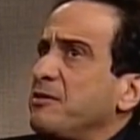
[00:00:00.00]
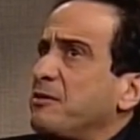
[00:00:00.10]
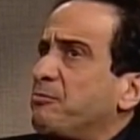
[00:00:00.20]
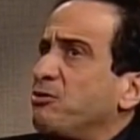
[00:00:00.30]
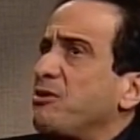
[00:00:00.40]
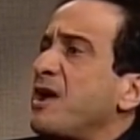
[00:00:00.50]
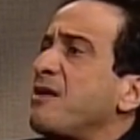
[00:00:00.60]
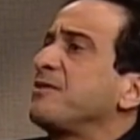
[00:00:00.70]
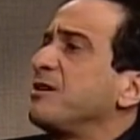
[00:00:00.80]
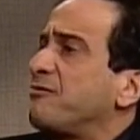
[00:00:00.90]
a
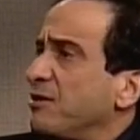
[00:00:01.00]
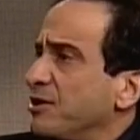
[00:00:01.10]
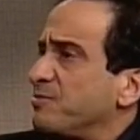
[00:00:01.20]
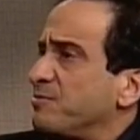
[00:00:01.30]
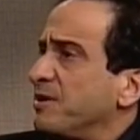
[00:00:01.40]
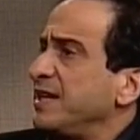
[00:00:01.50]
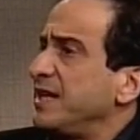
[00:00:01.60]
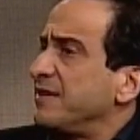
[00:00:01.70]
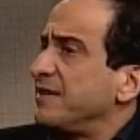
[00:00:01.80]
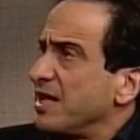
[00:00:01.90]
plurality of religious
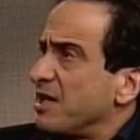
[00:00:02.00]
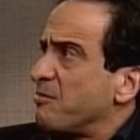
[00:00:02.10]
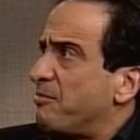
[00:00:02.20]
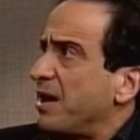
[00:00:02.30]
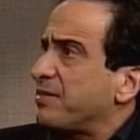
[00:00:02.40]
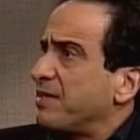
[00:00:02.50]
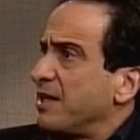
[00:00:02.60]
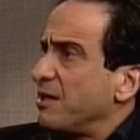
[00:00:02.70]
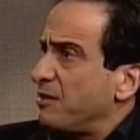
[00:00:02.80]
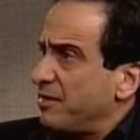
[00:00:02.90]
beliefs, but
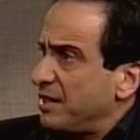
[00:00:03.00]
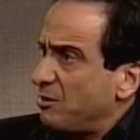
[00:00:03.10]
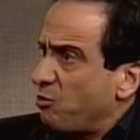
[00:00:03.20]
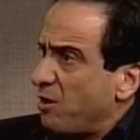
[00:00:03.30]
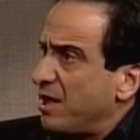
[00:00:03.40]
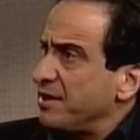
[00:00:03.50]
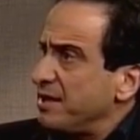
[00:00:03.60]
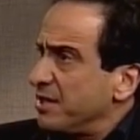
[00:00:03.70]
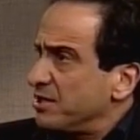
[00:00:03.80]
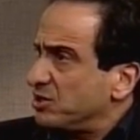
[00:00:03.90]
the one
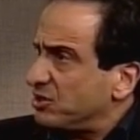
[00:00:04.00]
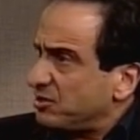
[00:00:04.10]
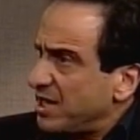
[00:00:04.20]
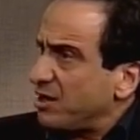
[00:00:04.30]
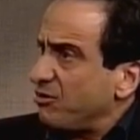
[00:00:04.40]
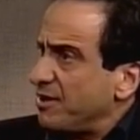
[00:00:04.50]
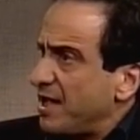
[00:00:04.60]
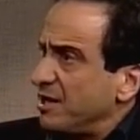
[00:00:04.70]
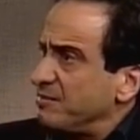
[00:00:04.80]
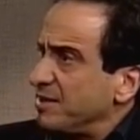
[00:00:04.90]
sacred
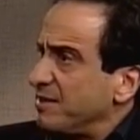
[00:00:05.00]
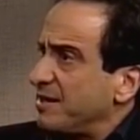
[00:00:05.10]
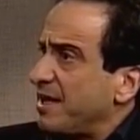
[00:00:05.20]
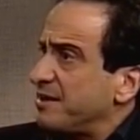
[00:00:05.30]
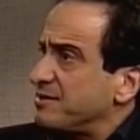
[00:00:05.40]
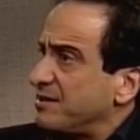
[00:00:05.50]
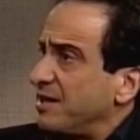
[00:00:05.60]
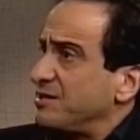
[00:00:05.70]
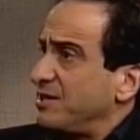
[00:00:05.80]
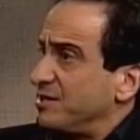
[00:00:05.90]
element in the United
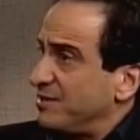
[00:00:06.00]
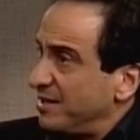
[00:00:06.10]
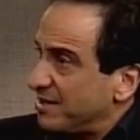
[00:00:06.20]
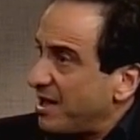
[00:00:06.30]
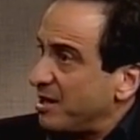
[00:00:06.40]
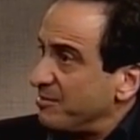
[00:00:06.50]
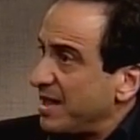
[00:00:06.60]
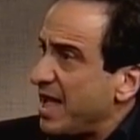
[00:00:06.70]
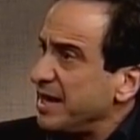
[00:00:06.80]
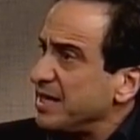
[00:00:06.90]
States is the
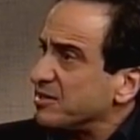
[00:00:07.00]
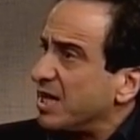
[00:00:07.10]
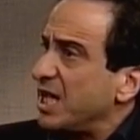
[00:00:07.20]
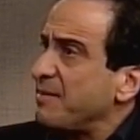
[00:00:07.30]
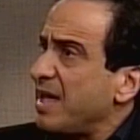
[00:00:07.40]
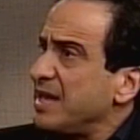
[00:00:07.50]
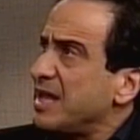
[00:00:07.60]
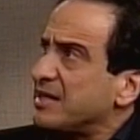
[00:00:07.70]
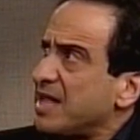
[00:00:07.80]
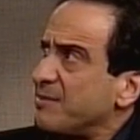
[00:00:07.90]
economy. Anytime any
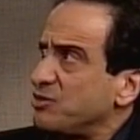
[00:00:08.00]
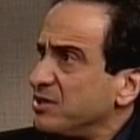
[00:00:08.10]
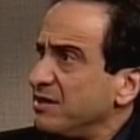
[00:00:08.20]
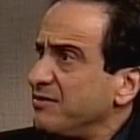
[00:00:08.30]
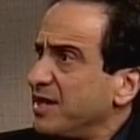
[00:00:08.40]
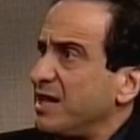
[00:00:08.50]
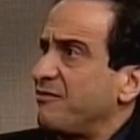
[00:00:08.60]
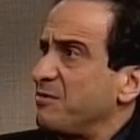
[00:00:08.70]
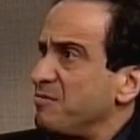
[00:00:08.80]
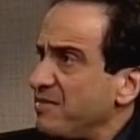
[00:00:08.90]
attempt to deviate
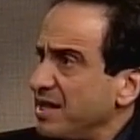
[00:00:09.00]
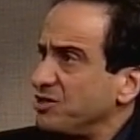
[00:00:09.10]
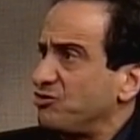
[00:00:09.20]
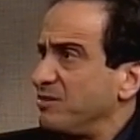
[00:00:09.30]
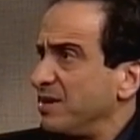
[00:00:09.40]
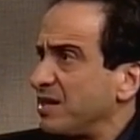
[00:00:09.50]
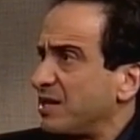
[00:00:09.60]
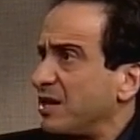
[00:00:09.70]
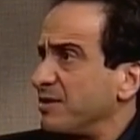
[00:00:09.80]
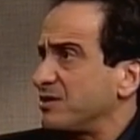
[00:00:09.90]
from the mainstream
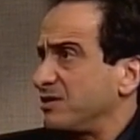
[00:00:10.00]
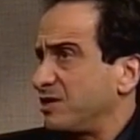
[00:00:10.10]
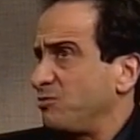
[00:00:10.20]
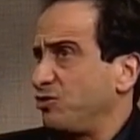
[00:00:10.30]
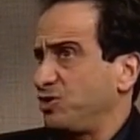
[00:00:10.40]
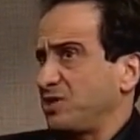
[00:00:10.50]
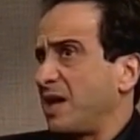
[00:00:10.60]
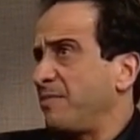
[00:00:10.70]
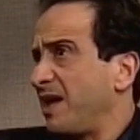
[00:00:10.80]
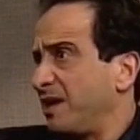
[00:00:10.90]
economic system, which is
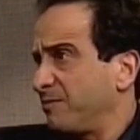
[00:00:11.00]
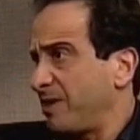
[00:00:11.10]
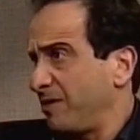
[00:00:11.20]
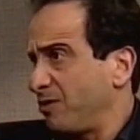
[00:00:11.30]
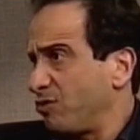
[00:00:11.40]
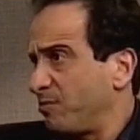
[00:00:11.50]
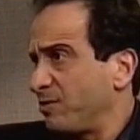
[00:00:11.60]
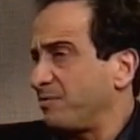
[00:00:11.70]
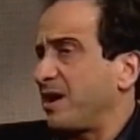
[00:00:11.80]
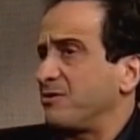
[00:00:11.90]
upheld by the
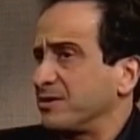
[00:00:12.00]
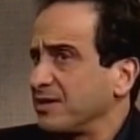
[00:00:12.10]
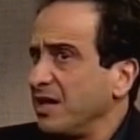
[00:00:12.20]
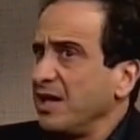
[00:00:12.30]
corporate powers,